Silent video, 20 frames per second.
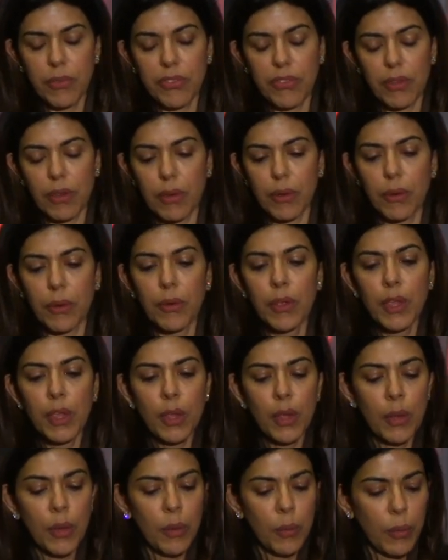So
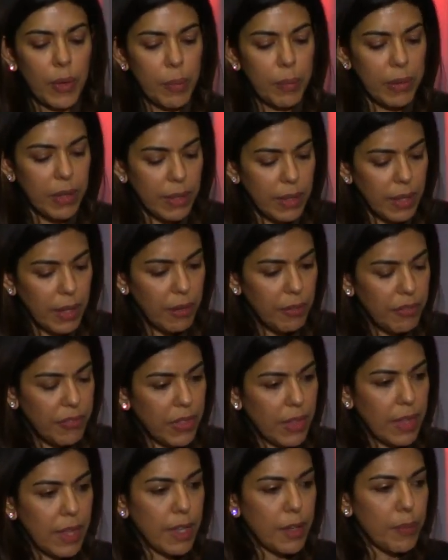we believe
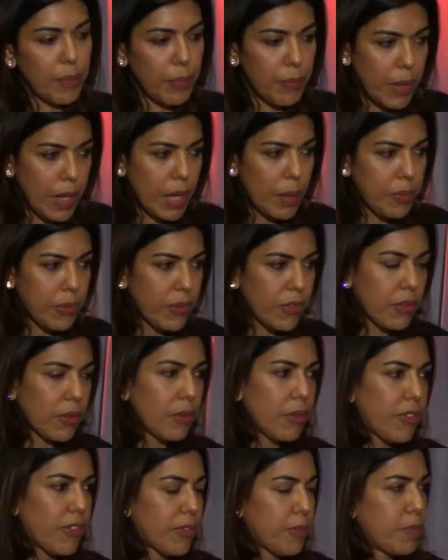that
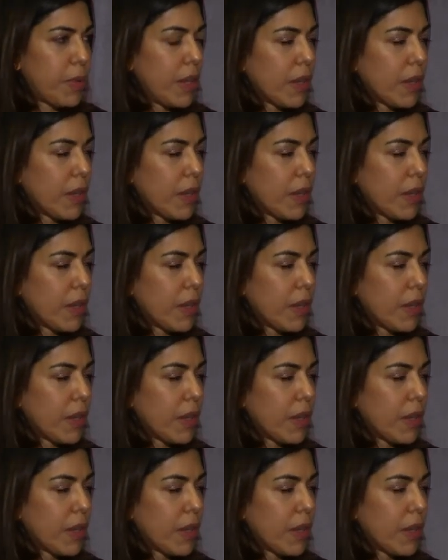MapReduce,